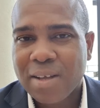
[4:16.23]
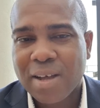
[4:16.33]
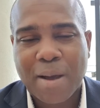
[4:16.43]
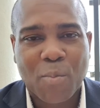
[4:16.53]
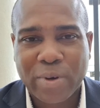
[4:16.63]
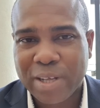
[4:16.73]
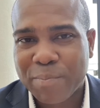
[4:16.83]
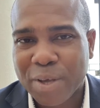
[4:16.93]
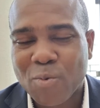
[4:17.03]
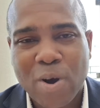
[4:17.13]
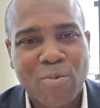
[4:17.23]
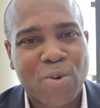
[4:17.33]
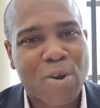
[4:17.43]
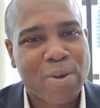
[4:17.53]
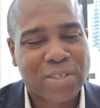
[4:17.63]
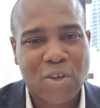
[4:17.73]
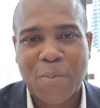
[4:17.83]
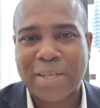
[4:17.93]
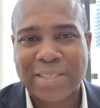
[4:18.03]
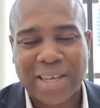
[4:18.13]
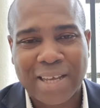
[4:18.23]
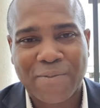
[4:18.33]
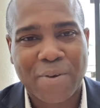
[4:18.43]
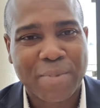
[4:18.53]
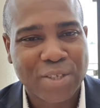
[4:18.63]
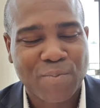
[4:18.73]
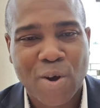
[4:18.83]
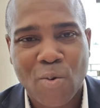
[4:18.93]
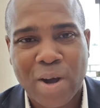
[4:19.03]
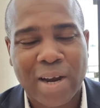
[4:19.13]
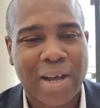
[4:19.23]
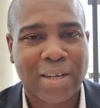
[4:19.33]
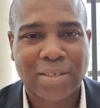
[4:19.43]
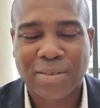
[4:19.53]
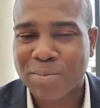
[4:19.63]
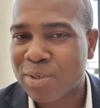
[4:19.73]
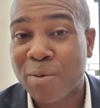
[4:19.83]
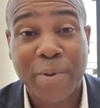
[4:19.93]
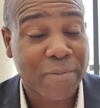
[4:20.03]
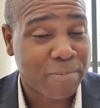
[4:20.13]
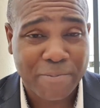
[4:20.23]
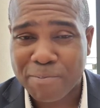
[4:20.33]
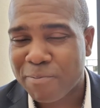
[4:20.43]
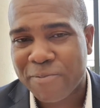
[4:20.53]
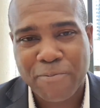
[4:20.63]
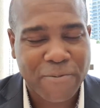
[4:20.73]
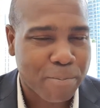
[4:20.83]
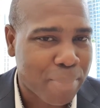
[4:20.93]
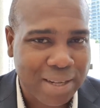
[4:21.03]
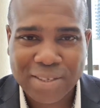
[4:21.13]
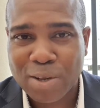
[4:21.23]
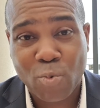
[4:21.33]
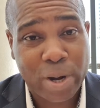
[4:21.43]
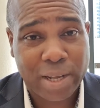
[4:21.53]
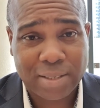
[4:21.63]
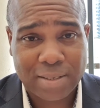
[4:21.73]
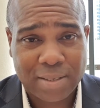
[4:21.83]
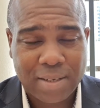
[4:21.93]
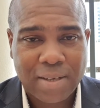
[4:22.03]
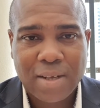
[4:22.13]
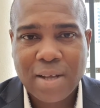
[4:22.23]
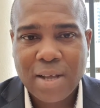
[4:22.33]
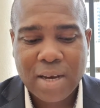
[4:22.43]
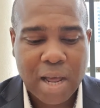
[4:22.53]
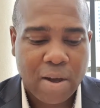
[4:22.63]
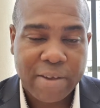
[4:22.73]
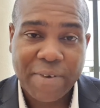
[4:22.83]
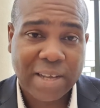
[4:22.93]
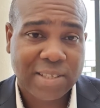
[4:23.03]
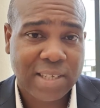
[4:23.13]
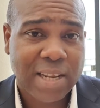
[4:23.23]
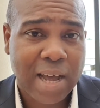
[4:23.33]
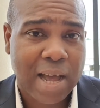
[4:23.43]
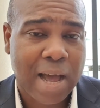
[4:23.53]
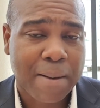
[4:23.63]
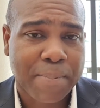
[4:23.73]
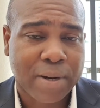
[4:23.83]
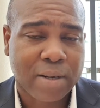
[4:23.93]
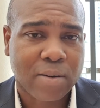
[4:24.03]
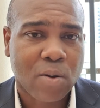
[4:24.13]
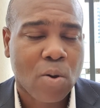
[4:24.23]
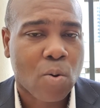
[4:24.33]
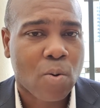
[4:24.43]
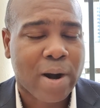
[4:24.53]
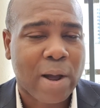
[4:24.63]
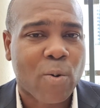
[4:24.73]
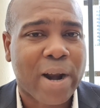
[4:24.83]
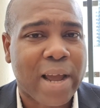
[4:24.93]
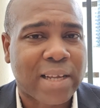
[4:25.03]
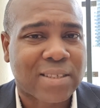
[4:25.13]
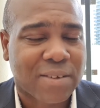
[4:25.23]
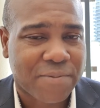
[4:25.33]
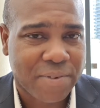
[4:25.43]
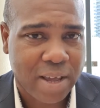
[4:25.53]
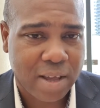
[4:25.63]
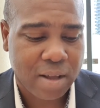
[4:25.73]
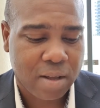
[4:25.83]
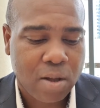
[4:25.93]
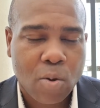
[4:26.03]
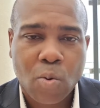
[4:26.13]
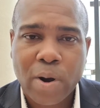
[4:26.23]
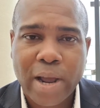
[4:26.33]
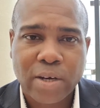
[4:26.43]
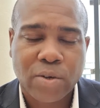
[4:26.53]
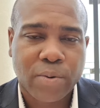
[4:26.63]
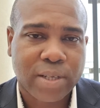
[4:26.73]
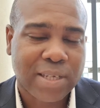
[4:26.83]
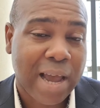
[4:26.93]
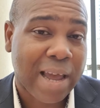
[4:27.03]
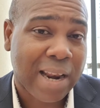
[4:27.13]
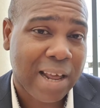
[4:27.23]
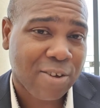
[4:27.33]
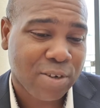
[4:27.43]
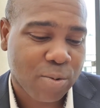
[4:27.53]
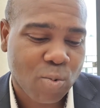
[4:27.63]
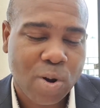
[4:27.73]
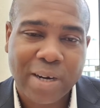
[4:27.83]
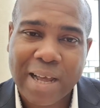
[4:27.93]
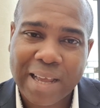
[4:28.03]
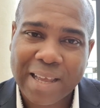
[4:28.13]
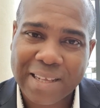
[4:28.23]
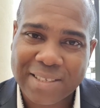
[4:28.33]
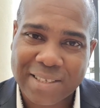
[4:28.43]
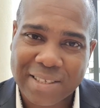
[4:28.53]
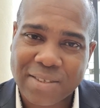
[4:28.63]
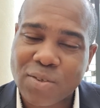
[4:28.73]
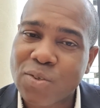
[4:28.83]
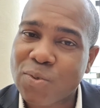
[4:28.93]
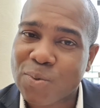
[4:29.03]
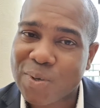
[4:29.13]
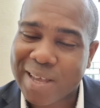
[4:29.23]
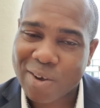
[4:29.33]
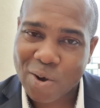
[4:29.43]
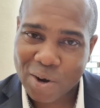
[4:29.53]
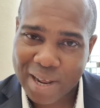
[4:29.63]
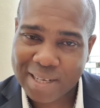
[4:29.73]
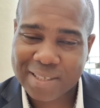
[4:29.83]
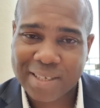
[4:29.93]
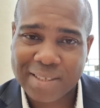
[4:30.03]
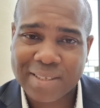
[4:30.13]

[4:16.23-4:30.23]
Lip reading: The big one will always come and take it from the small one, and they'll be battling with it. Now, if I see that happening, when I interfere, what I do is I allow the one that gets it to collect it.